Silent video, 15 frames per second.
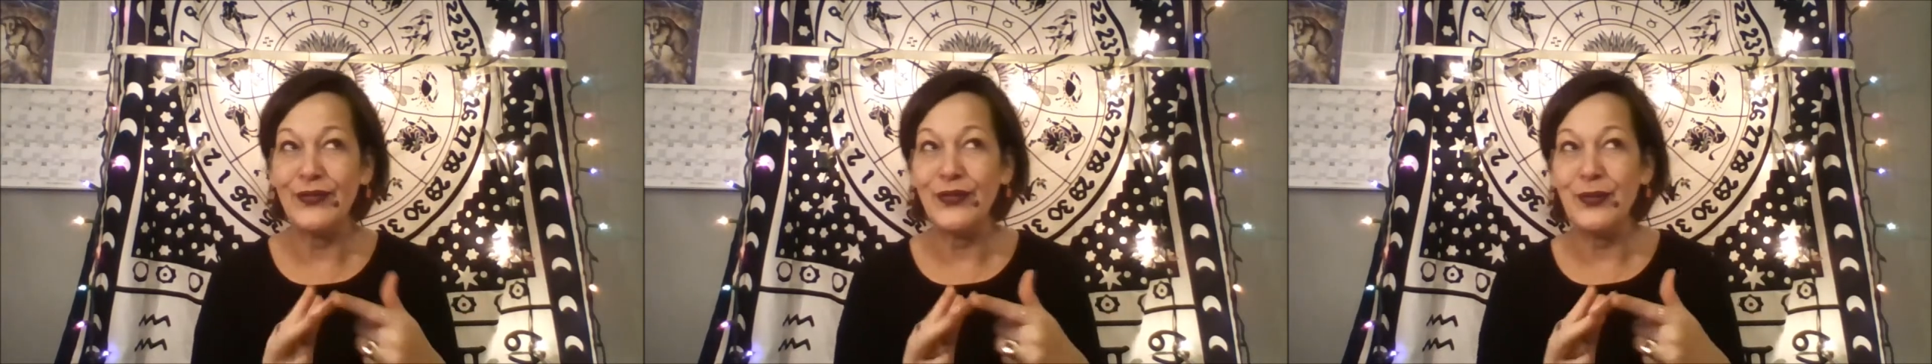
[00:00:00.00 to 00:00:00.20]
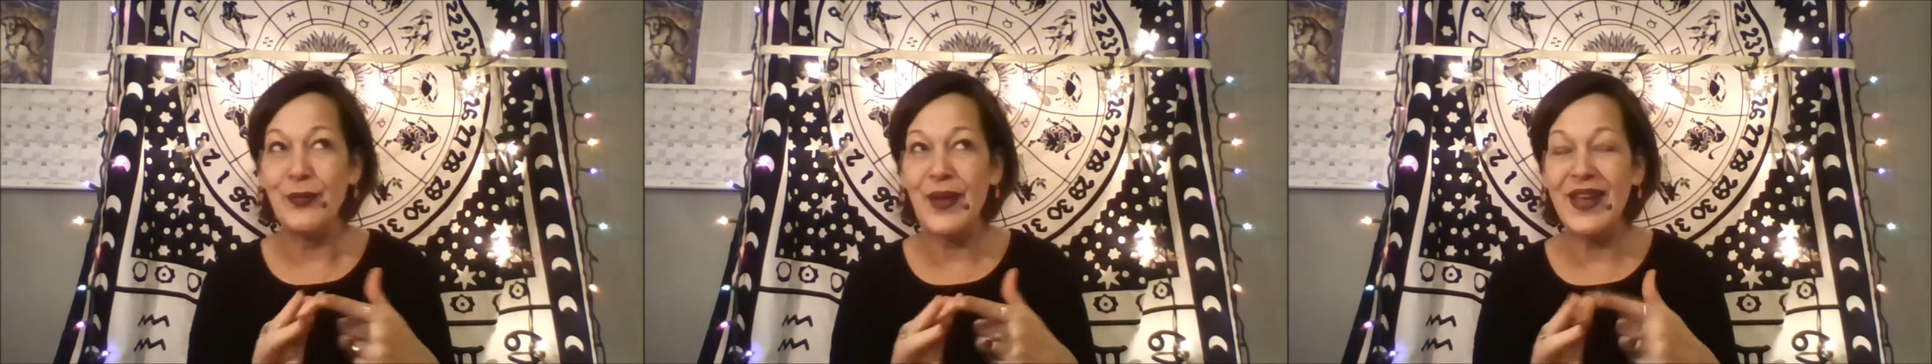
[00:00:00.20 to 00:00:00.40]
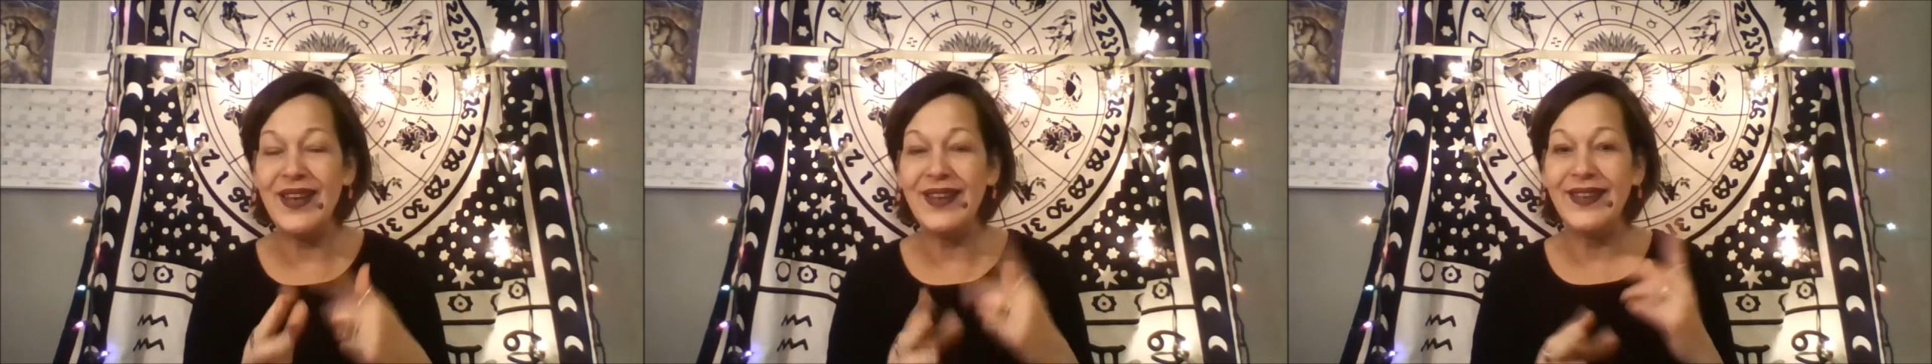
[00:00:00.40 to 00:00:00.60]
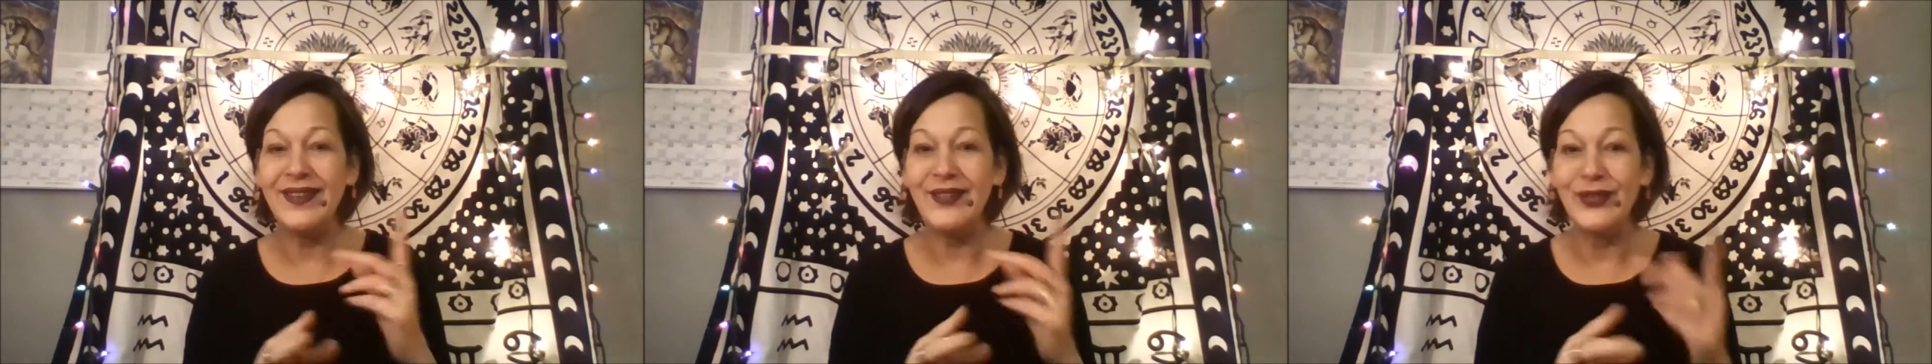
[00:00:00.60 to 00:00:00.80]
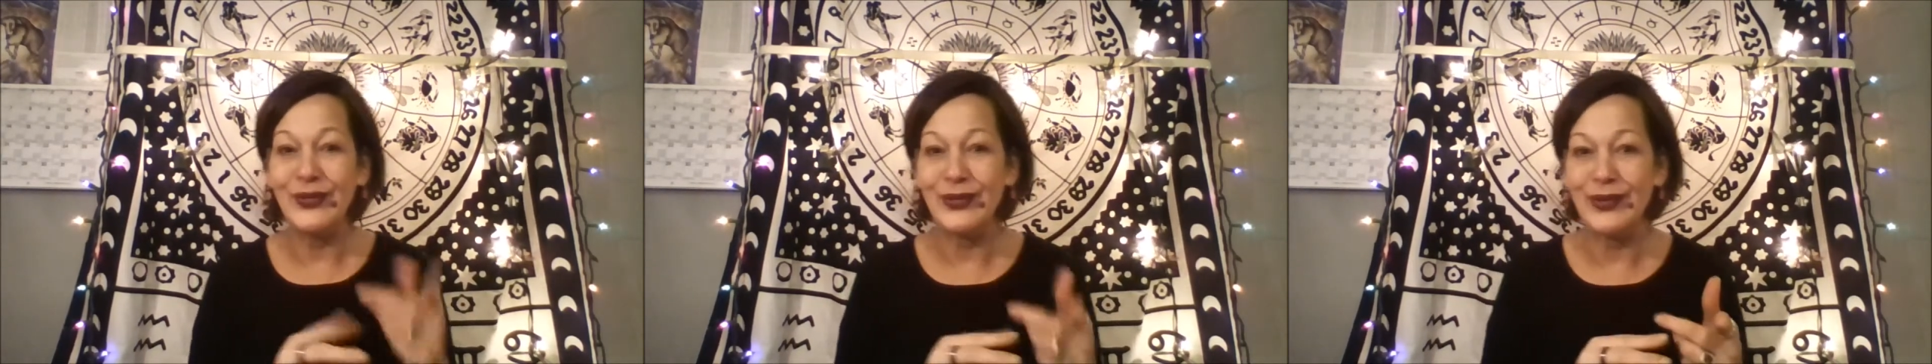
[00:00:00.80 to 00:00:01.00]
pennies or
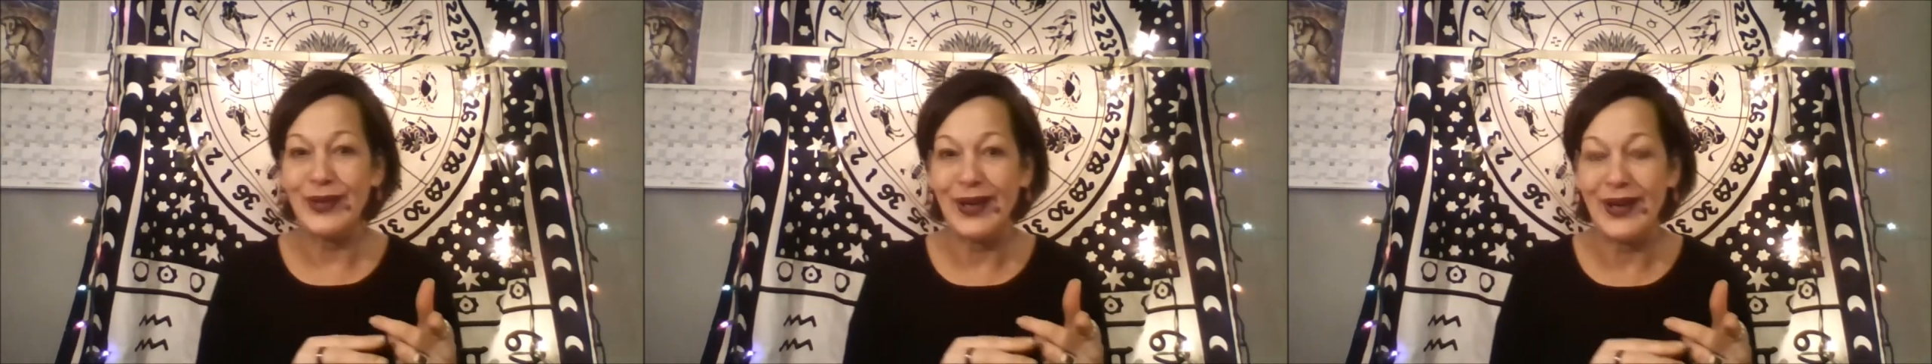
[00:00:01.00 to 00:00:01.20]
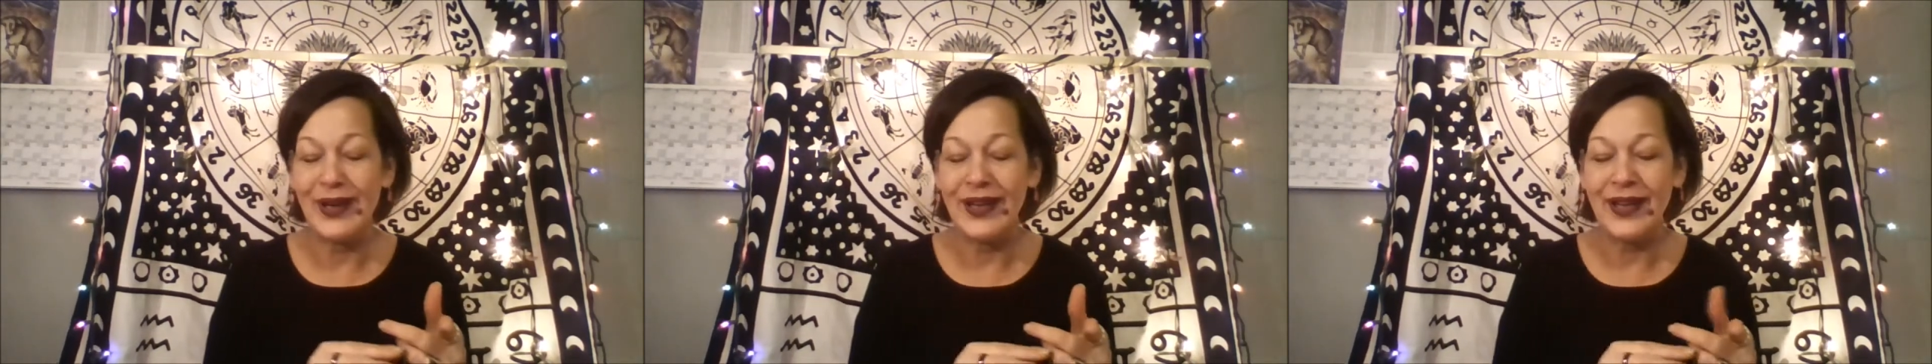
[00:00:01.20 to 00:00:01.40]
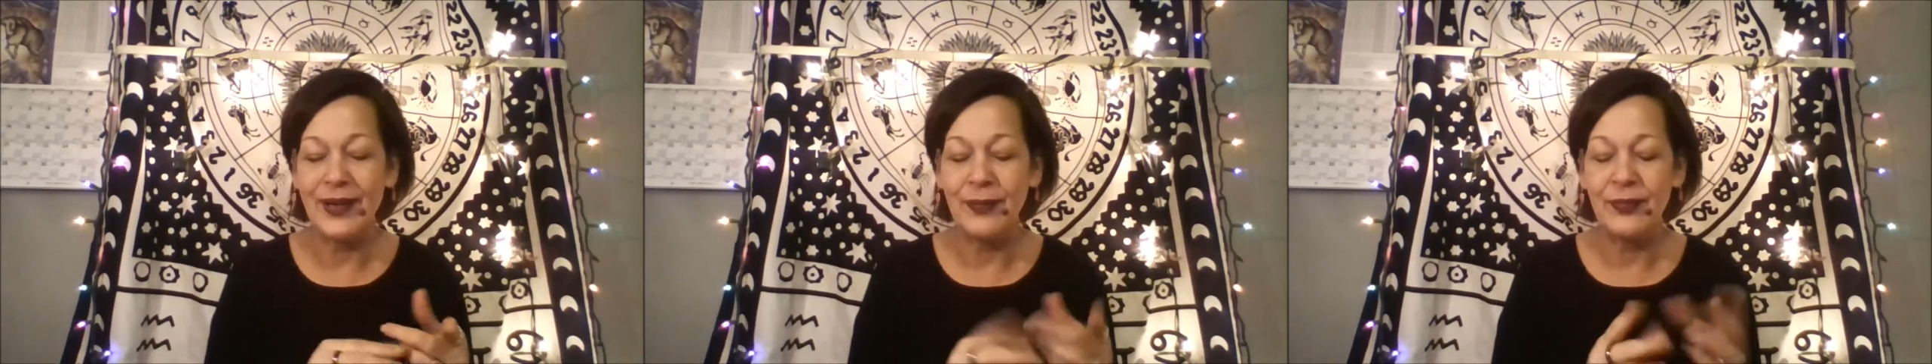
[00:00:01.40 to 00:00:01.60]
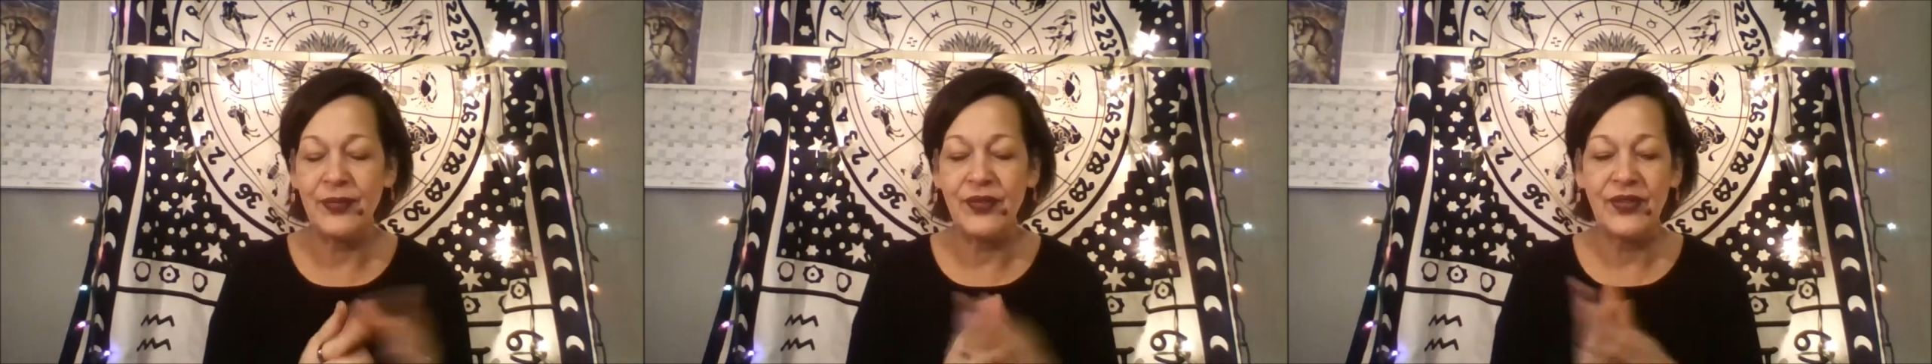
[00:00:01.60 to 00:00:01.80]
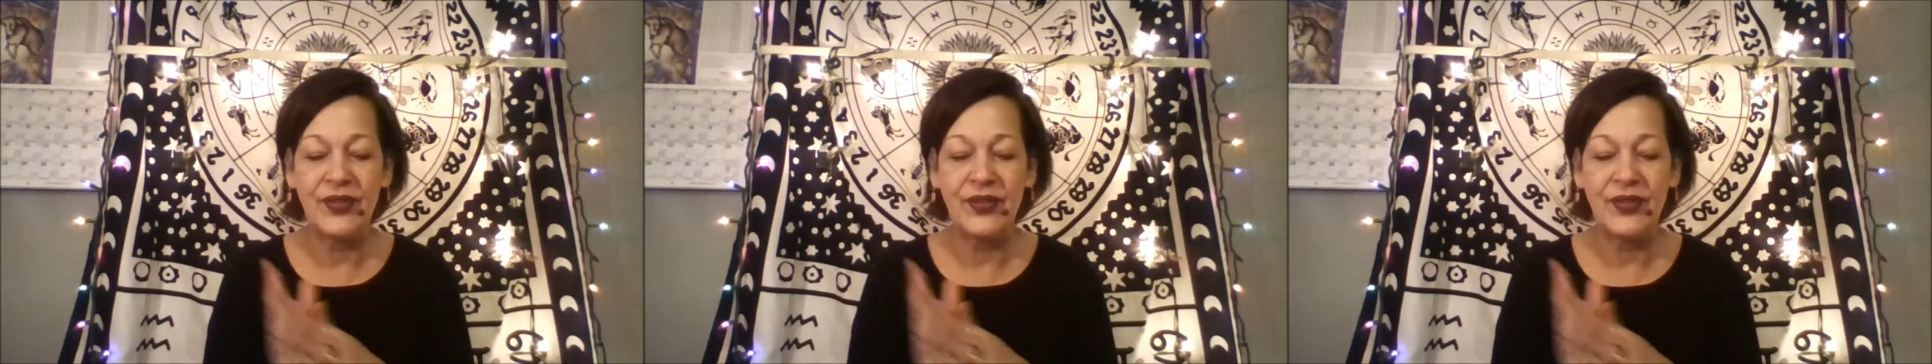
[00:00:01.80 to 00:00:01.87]
dimes.